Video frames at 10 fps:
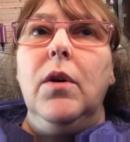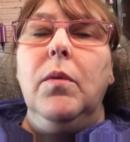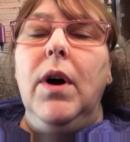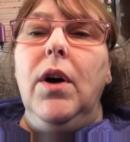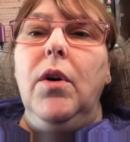
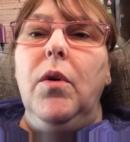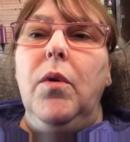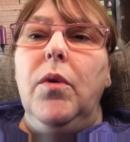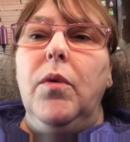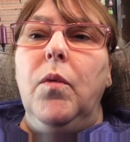Well,
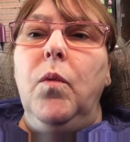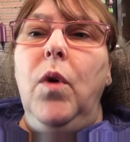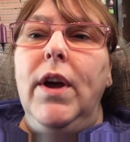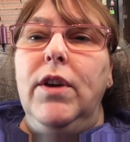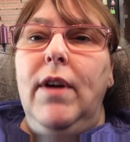
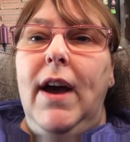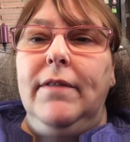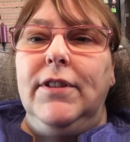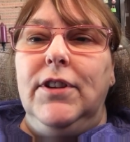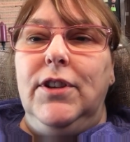what you
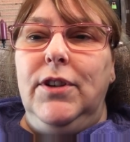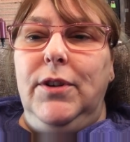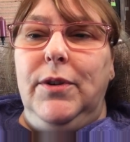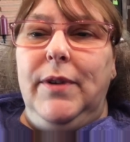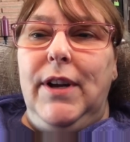have to
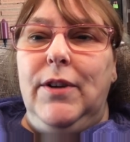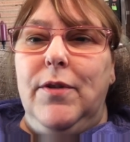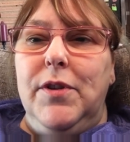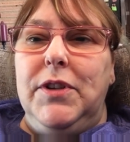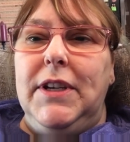do in
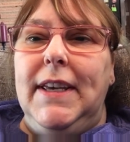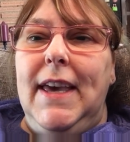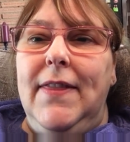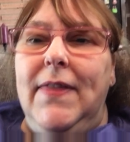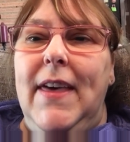order to
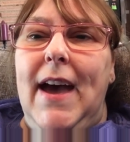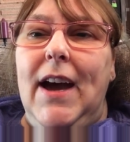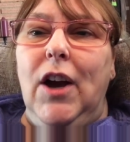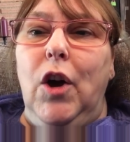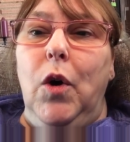get
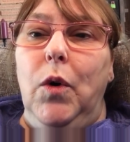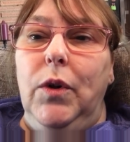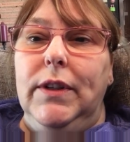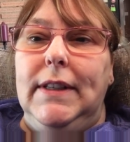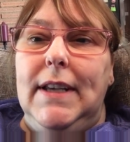that
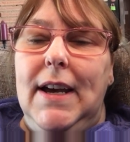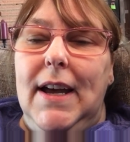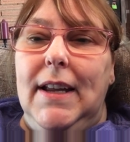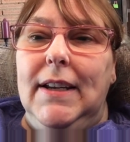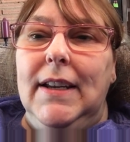goal
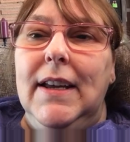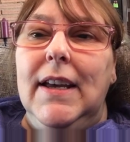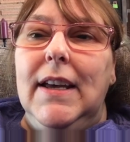done